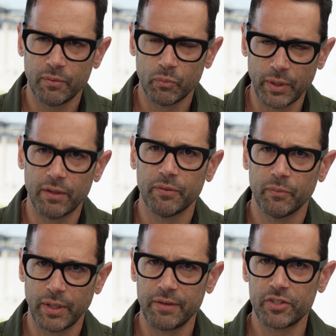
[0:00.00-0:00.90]

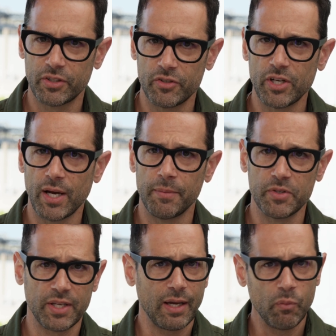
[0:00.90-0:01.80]
when I took the job, he
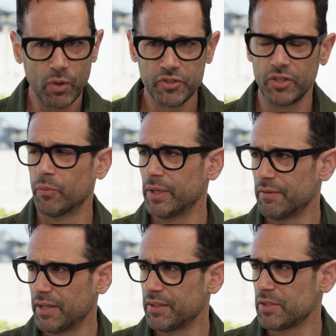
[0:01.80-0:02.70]
was like, I want you to
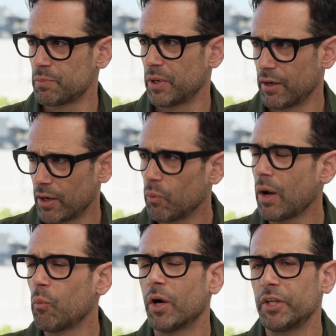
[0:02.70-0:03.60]
reinvent this brand, or
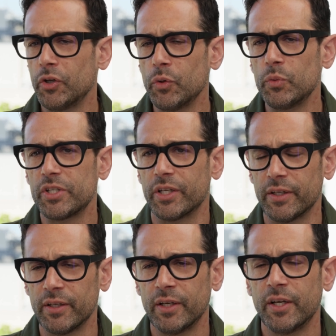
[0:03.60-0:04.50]
I want you
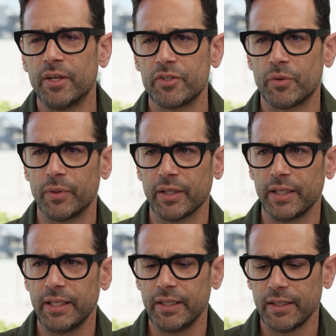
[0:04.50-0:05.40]
to
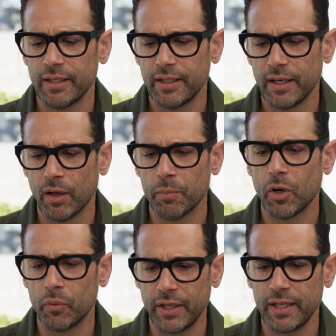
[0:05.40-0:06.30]
really help
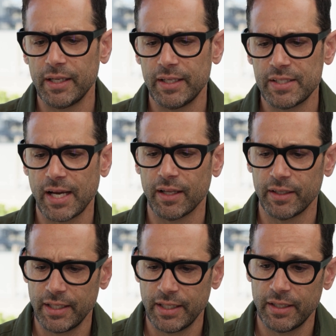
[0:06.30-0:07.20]
hone it and dial
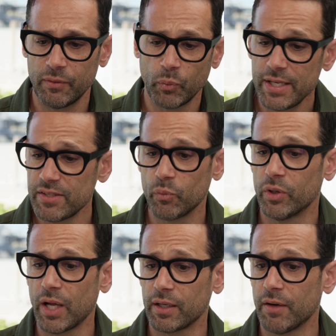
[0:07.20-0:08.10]
it in ways that we're
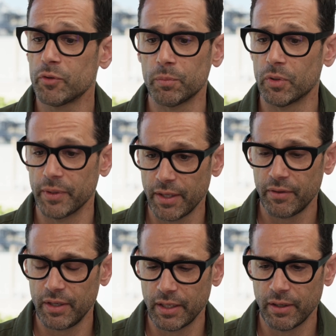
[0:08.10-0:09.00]
not comfortable
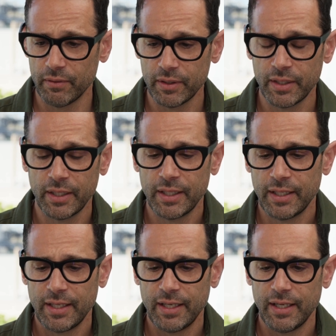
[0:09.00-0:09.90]
with, And
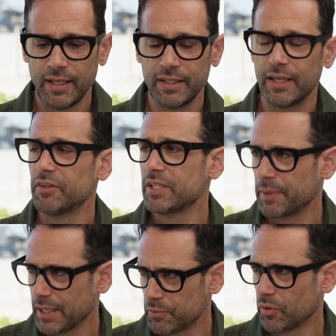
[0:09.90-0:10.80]
then every time
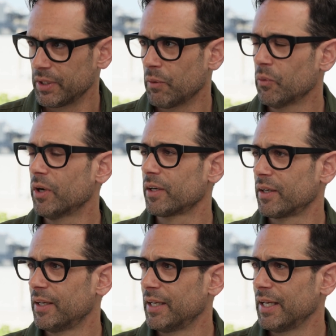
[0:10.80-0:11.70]
I kept showing that work,
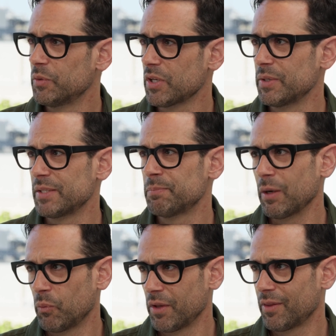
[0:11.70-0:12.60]
it was always
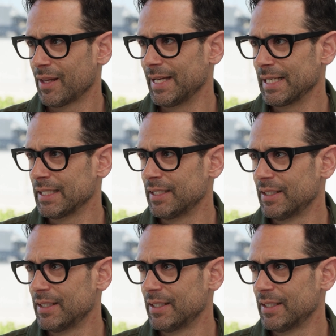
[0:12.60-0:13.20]
met with like,